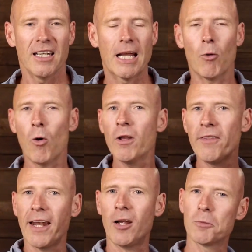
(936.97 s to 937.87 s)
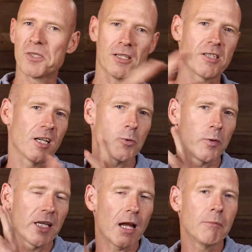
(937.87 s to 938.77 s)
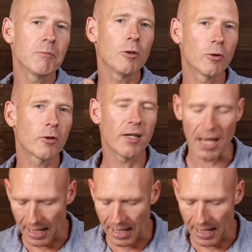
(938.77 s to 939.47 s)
Now, all of that helps us as we come to look at